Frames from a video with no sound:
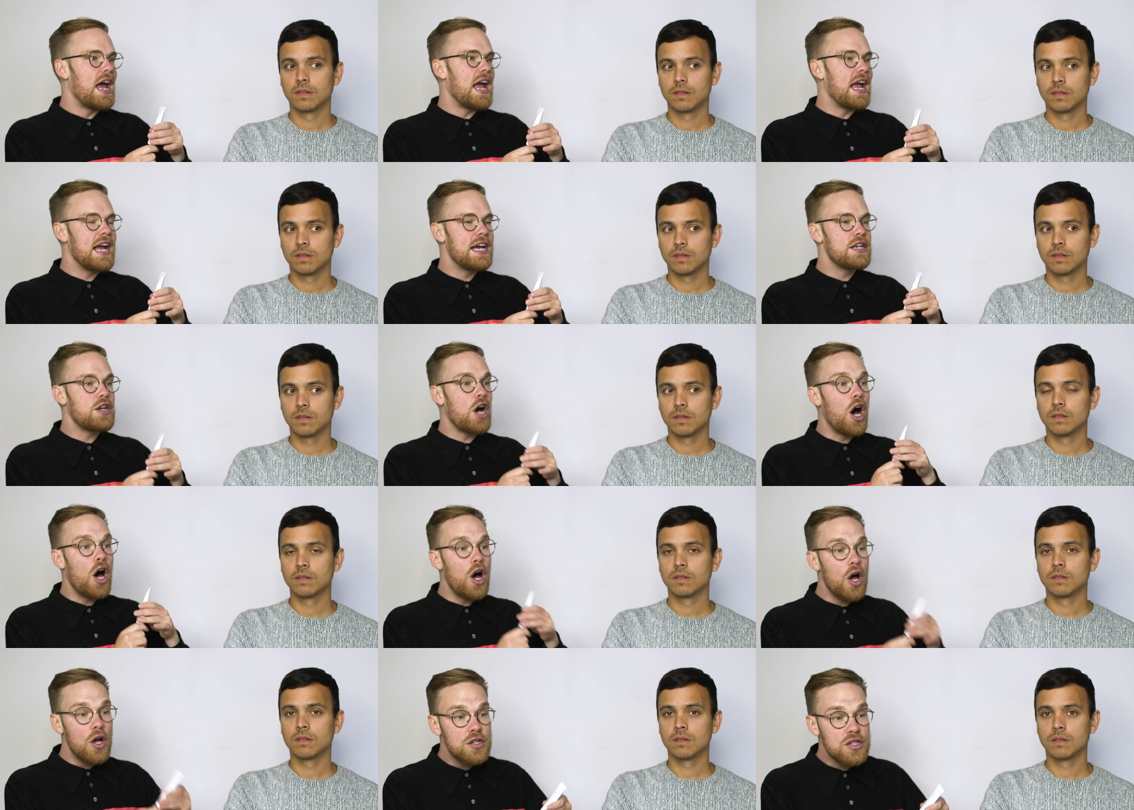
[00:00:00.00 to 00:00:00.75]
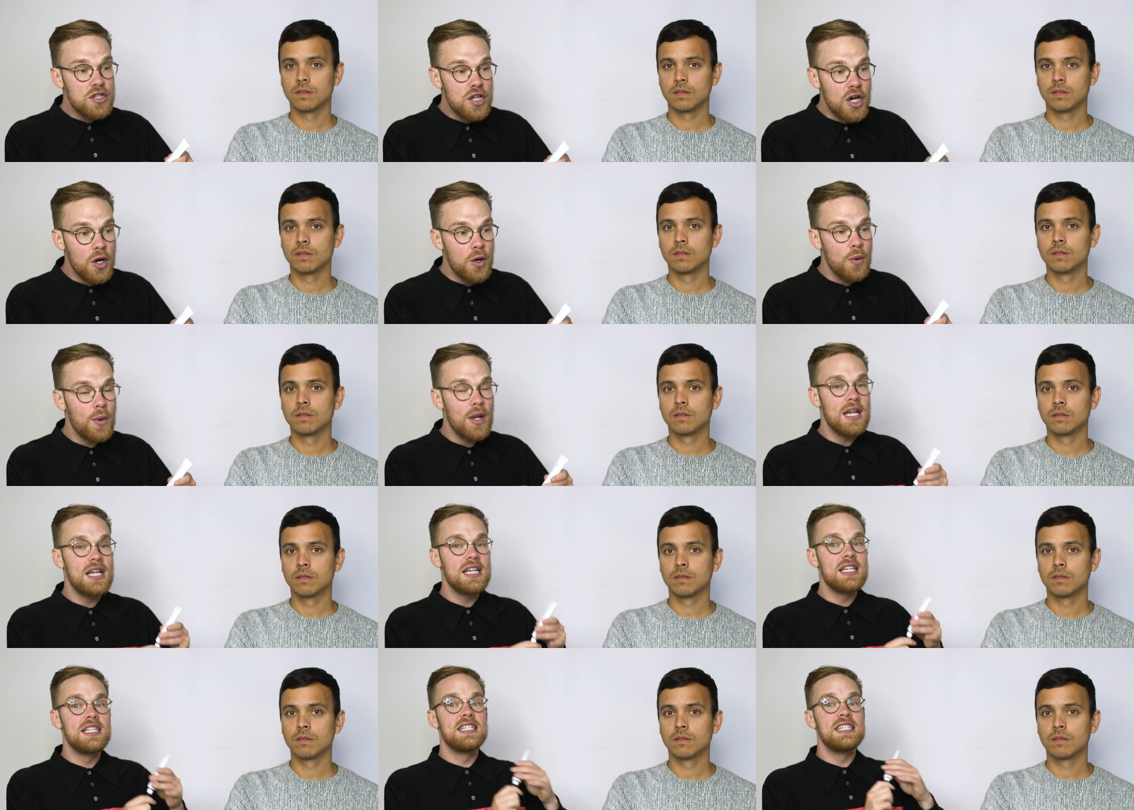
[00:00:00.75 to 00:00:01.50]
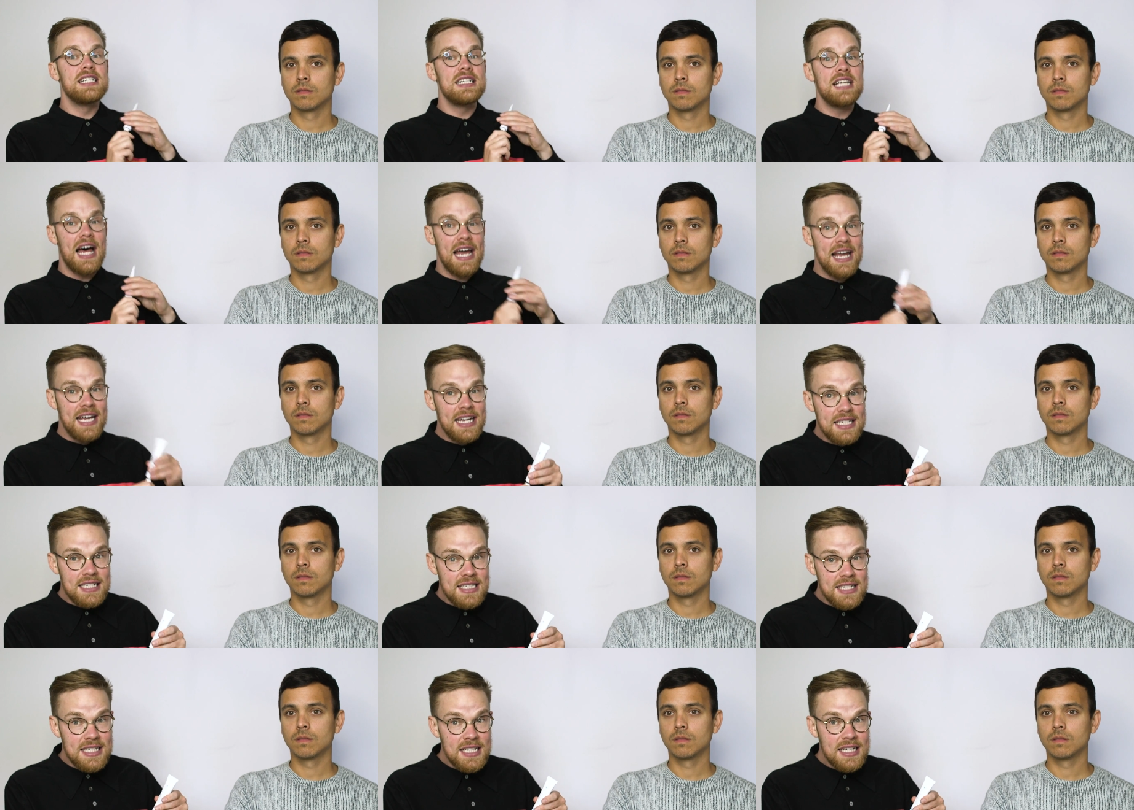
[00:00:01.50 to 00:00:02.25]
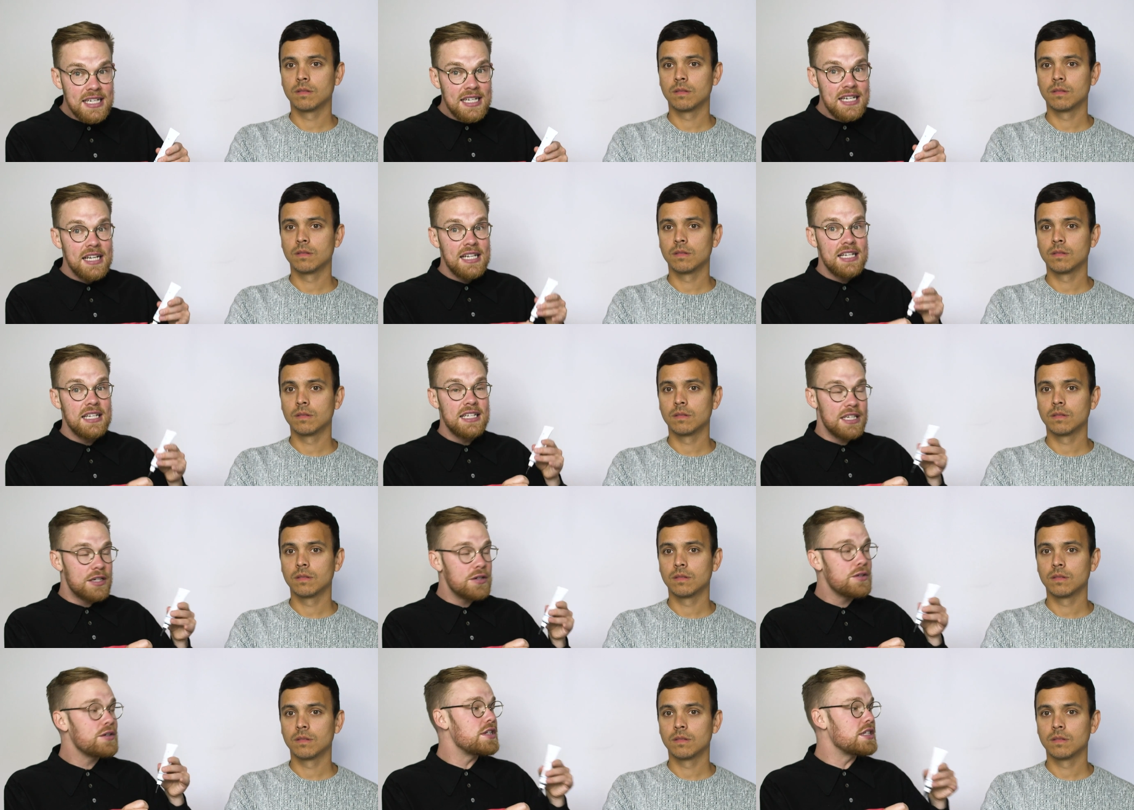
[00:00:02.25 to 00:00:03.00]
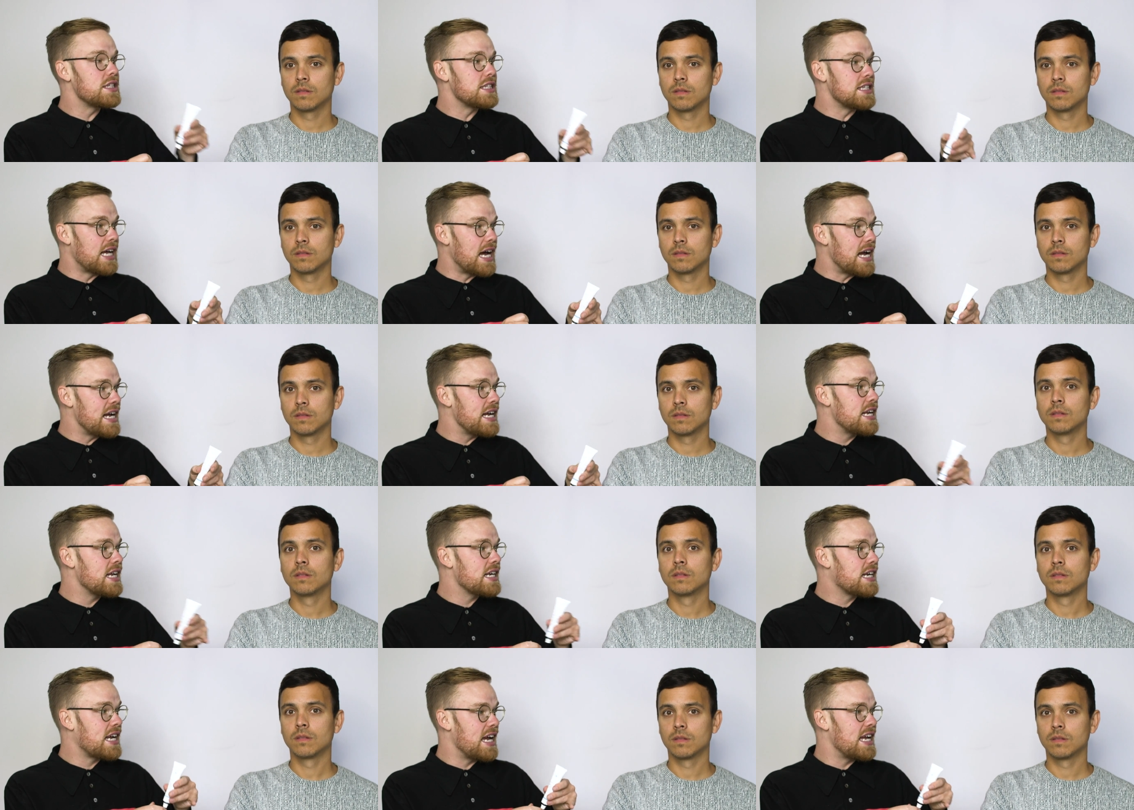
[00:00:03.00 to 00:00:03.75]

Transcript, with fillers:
Speaker 1: And also light, literal light